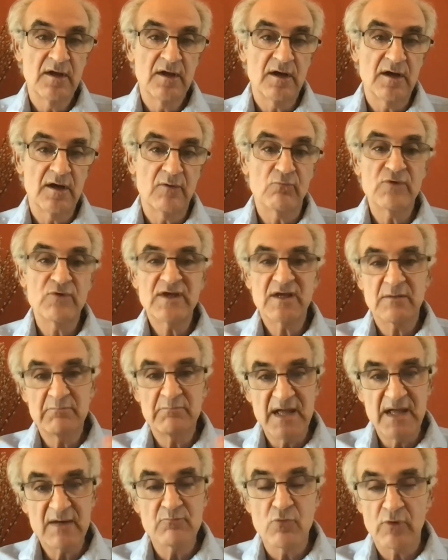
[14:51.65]
Uh, we can
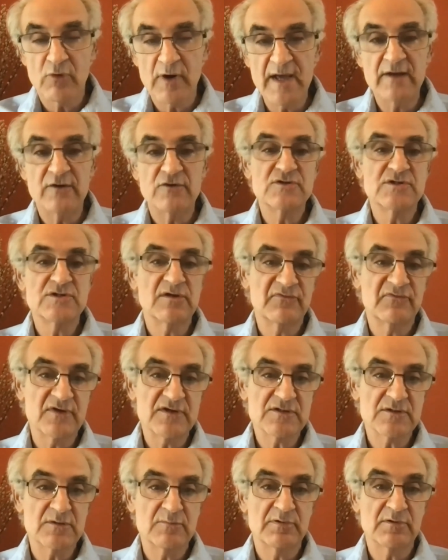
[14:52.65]
make more energy
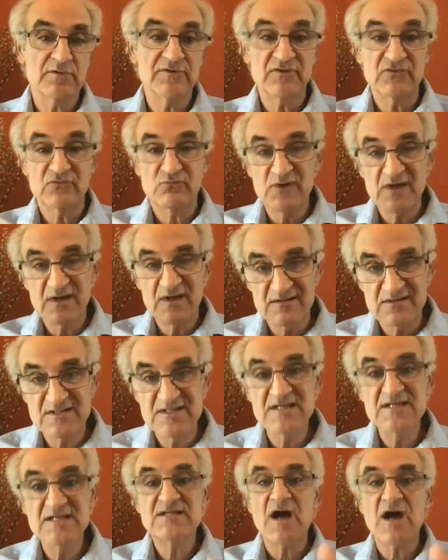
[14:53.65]
efficient buildings. We can
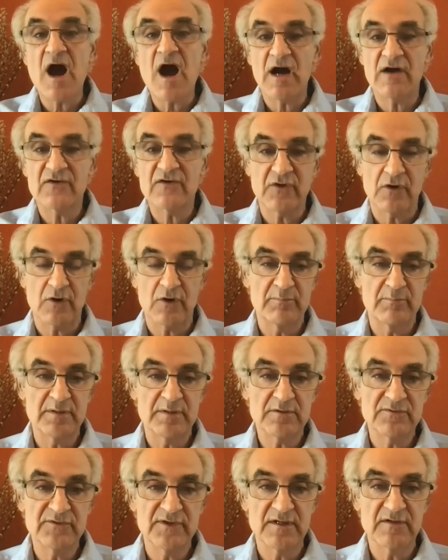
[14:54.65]
detox our
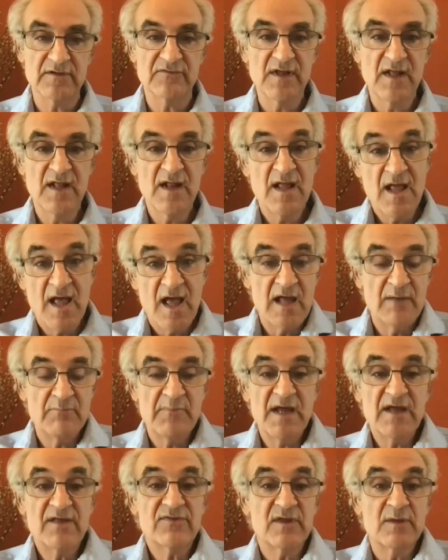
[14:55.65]
buildings and
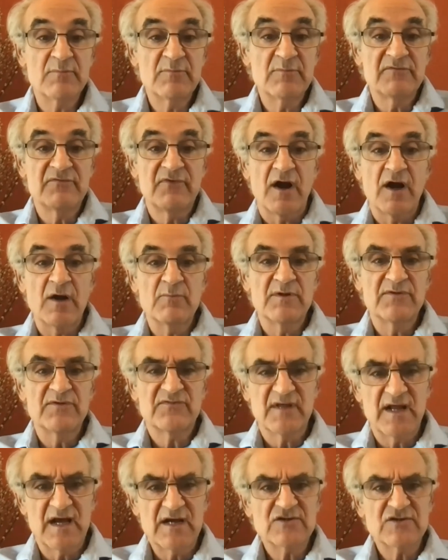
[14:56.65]
make them environments
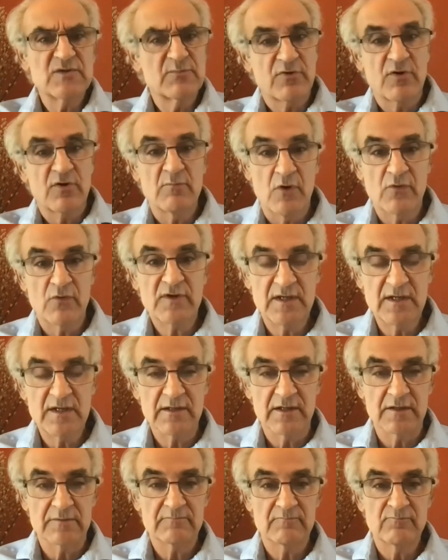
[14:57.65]
that actually promote
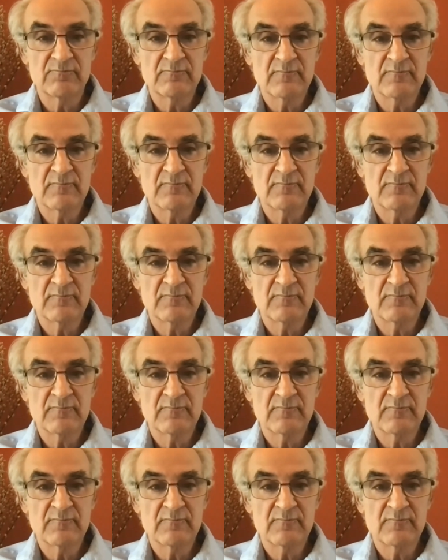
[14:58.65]
healing.